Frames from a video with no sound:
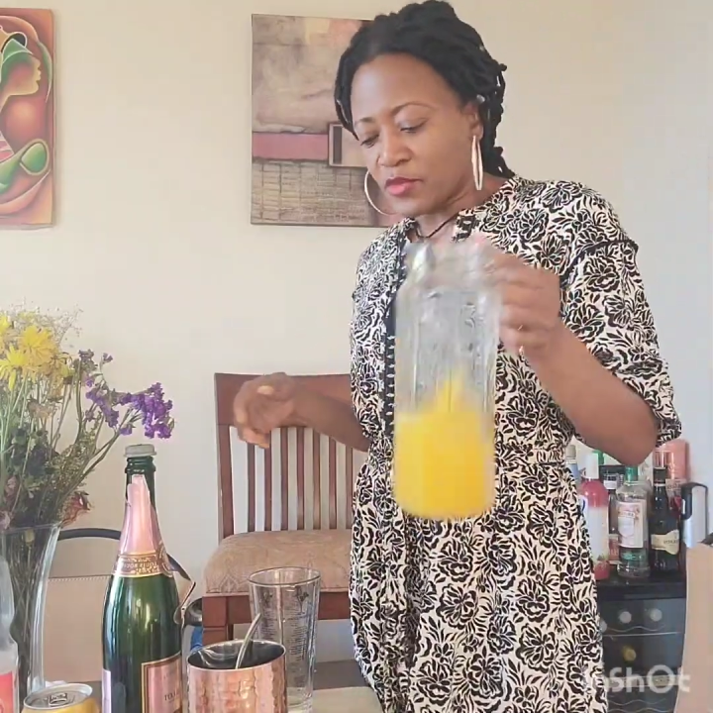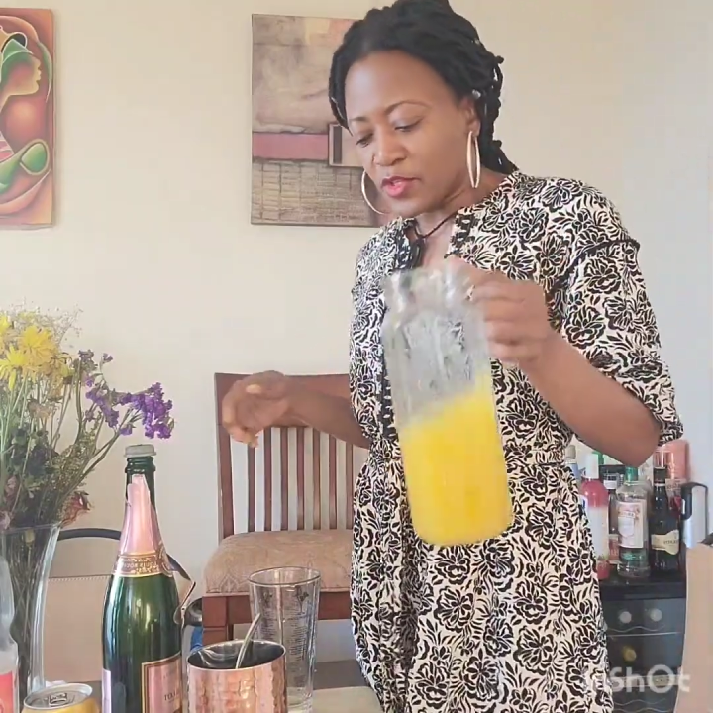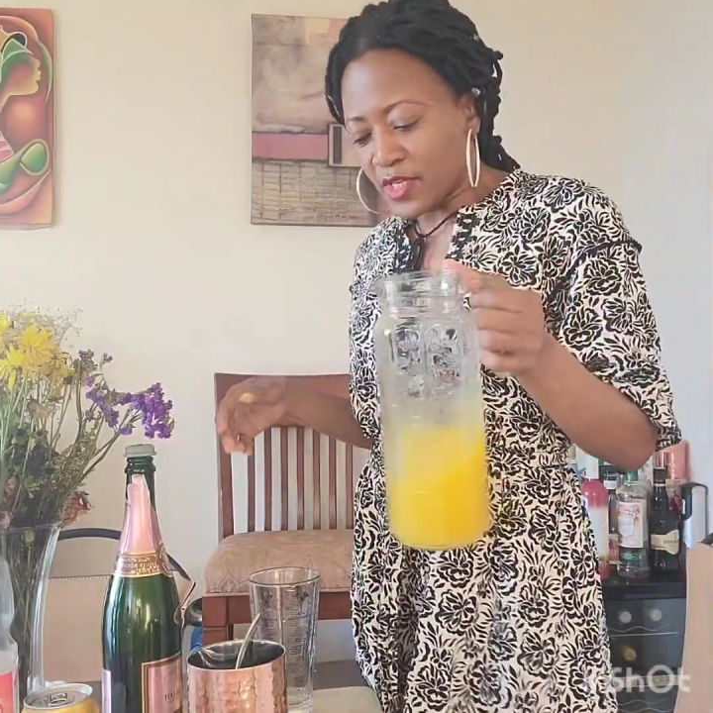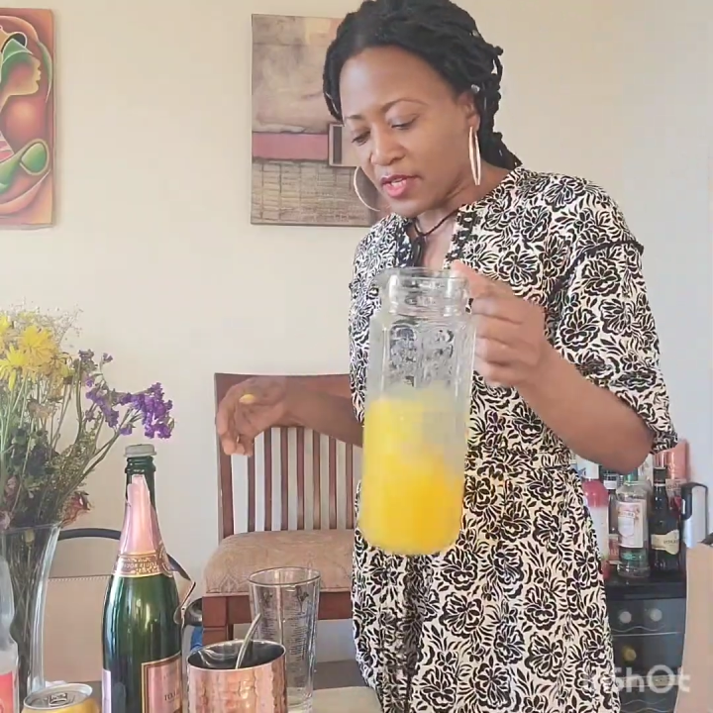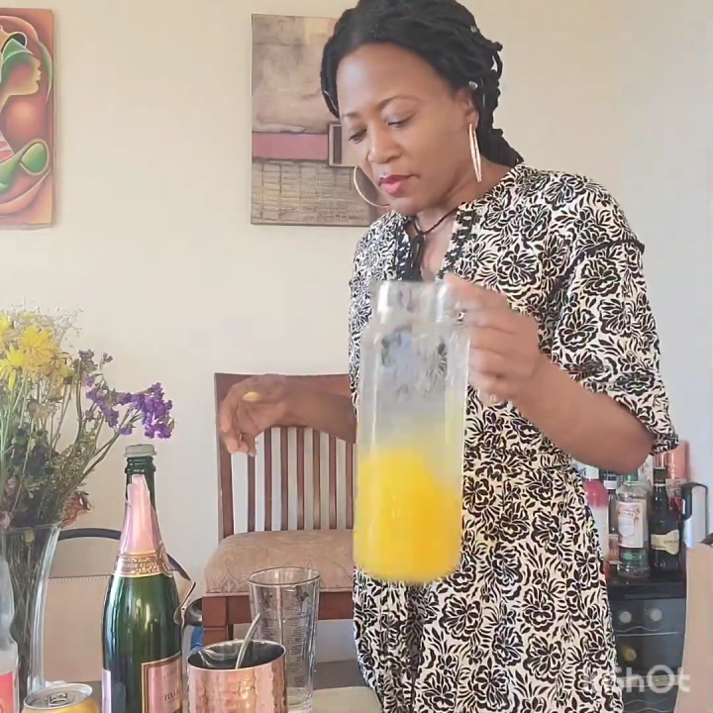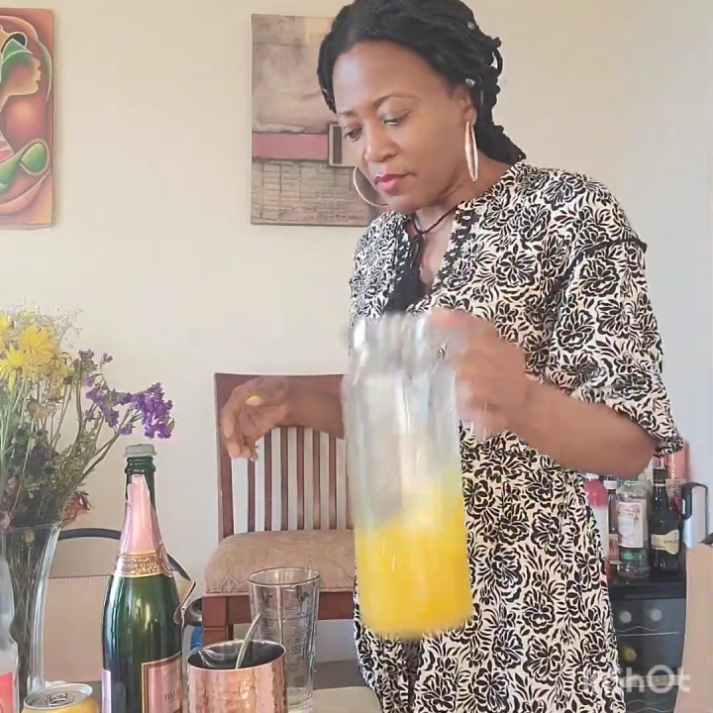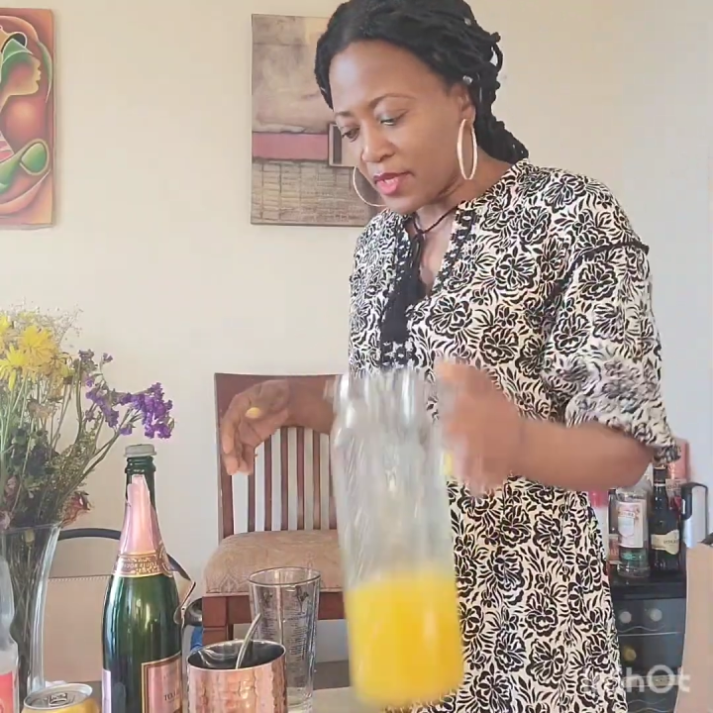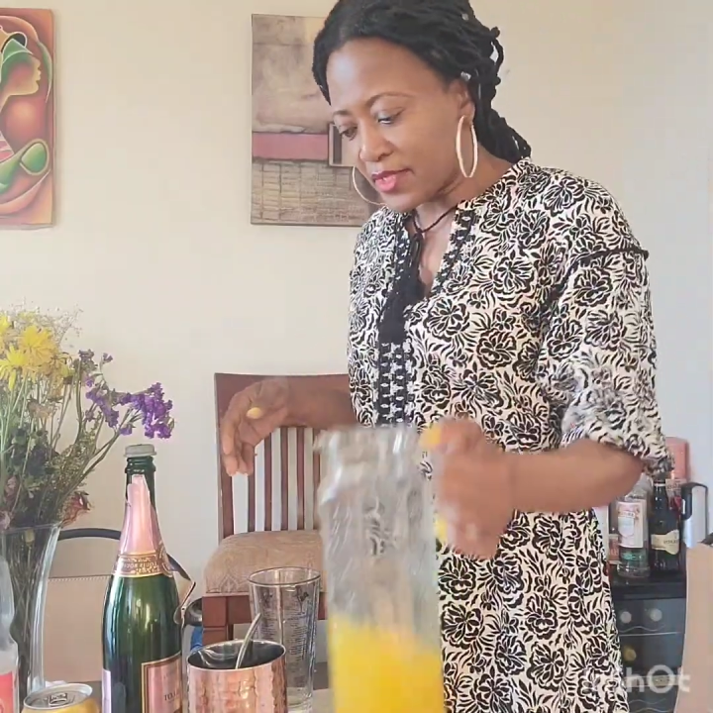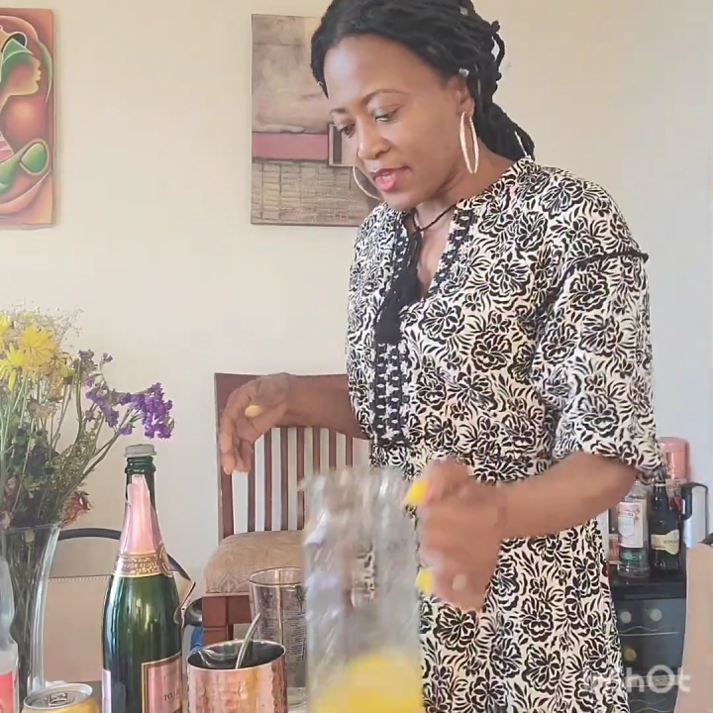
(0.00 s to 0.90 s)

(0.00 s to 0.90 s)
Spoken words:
just gonna mix